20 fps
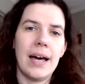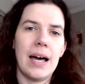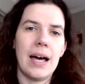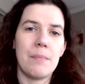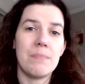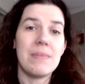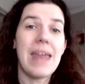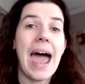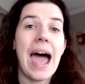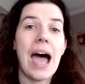
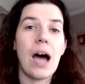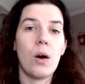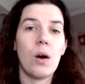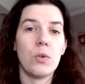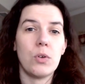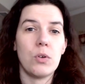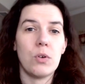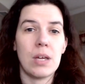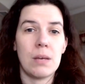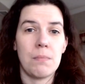now
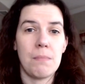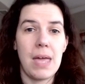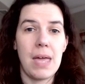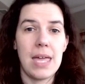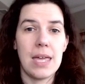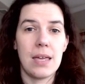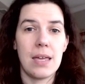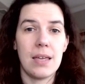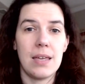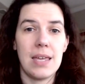you can
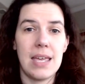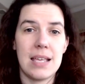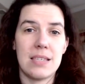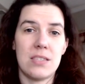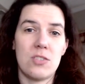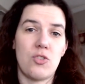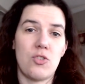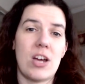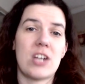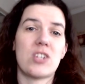he
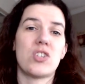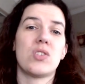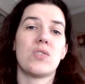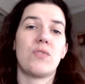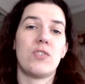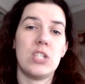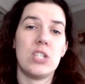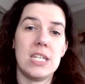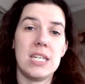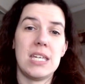has directions
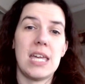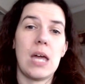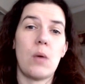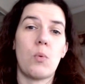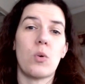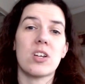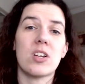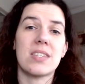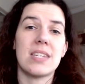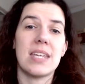for DK
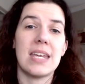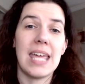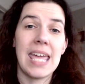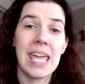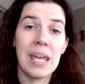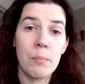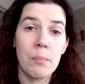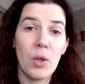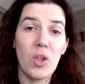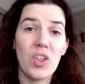worsted
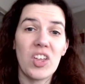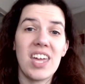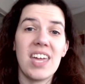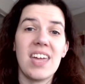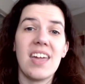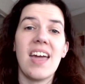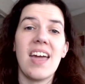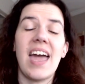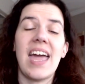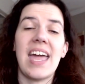and
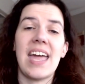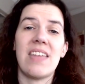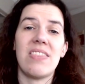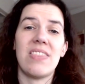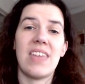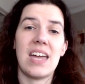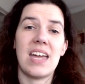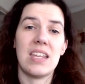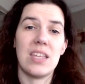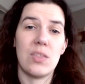bulky, and
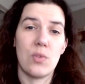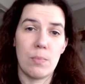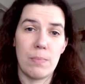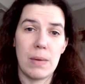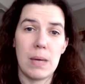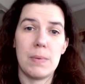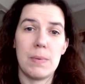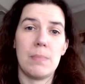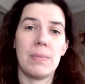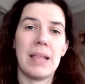then either
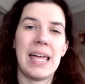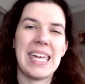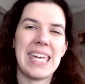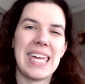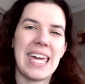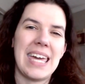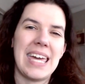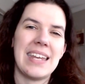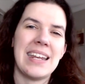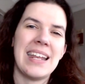baby
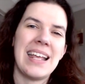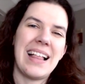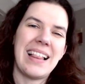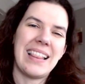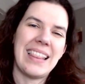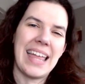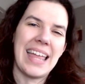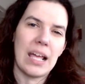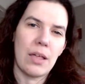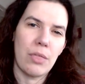blanket,
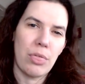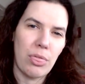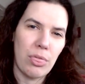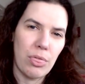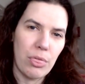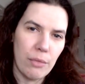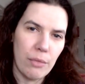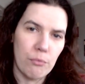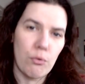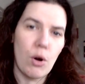like
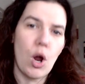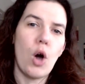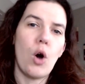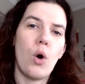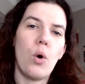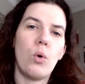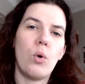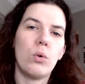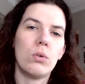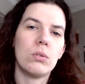
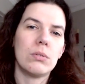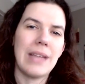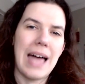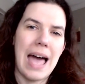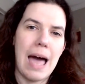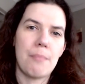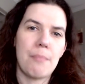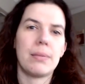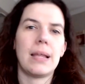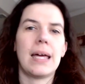throw
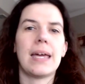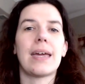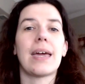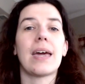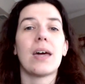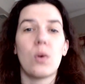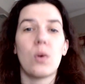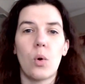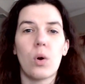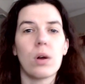lap
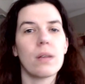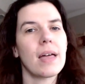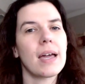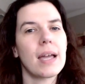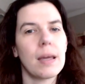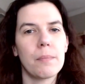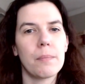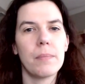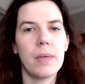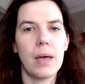blanket, or like
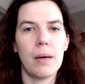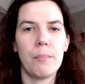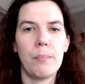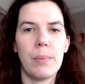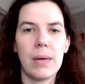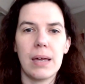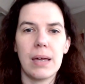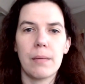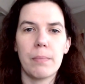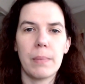a
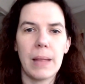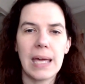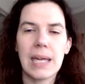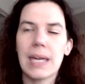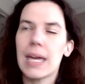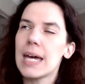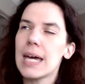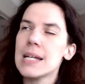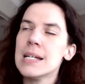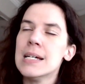big
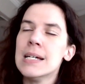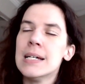blanket,